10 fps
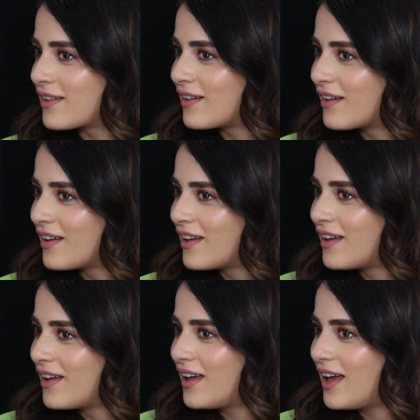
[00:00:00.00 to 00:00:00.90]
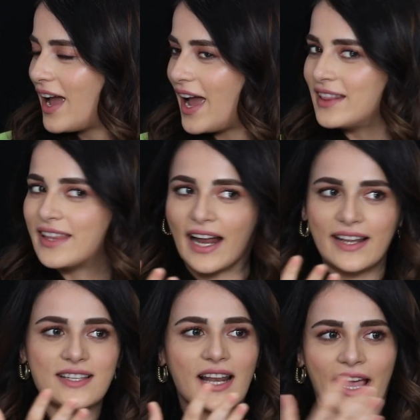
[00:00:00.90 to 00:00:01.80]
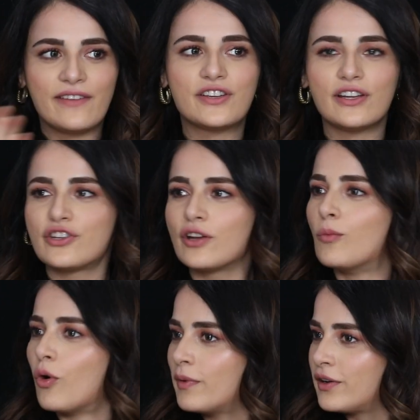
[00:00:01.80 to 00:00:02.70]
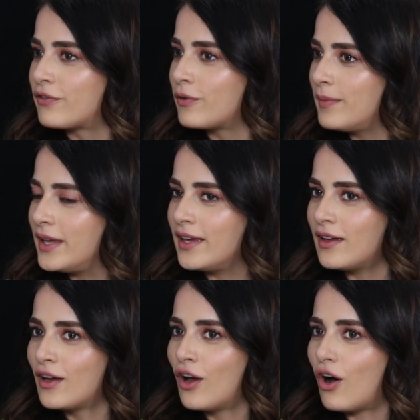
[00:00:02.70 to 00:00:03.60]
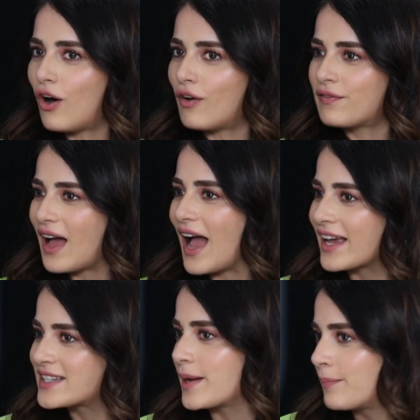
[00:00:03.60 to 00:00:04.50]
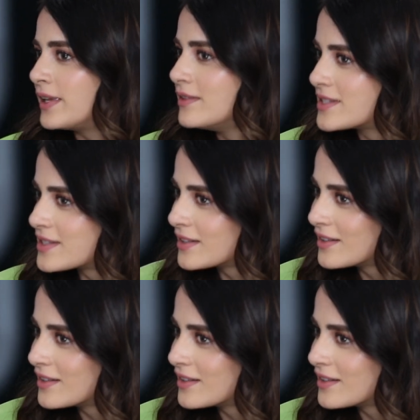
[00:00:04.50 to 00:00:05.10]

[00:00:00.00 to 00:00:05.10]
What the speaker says: And that is a life-changing moment for me of acceptance.